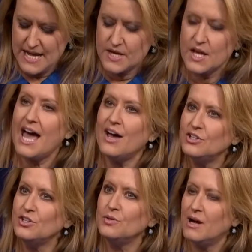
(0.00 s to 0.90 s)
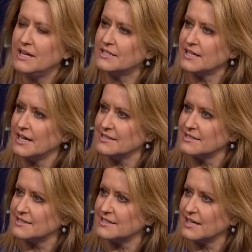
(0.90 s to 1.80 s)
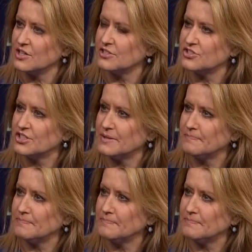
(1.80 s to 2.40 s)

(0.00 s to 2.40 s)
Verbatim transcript: How do you monetize this technology?